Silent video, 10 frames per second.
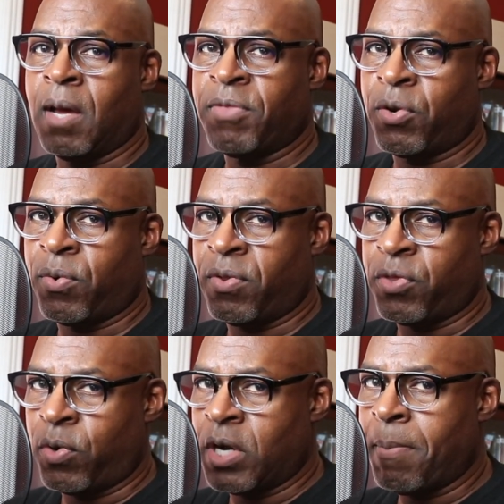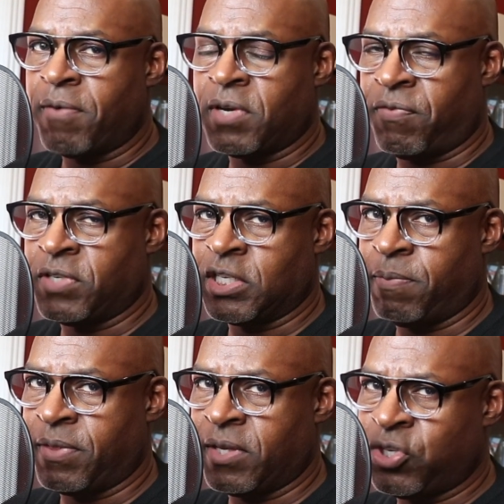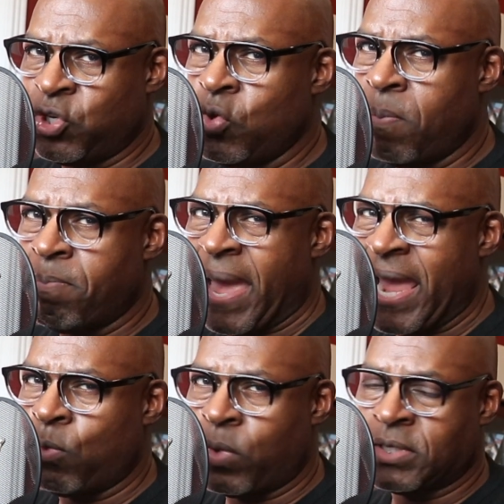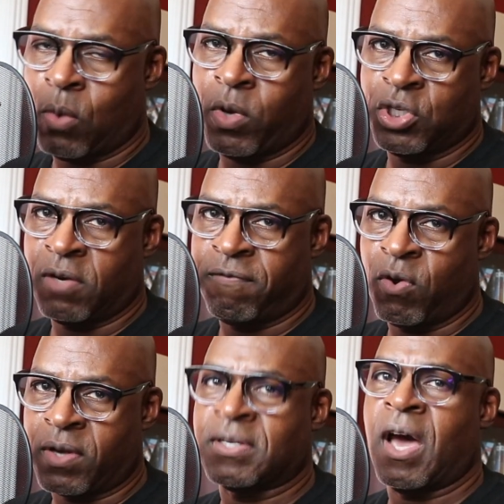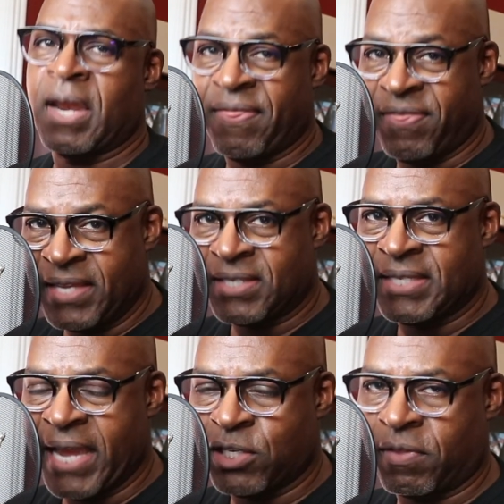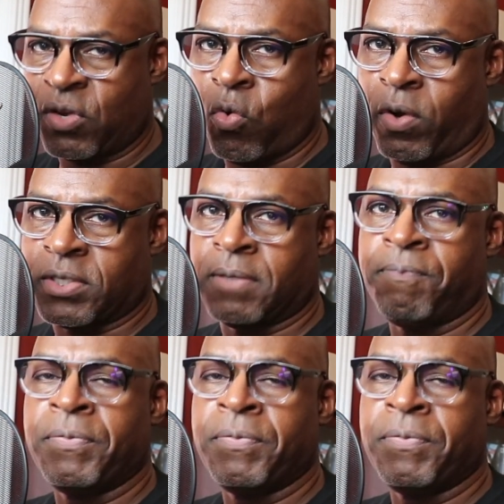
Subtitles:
there were a number of differences, but the two main ones I want you to focus on at this stage of the course: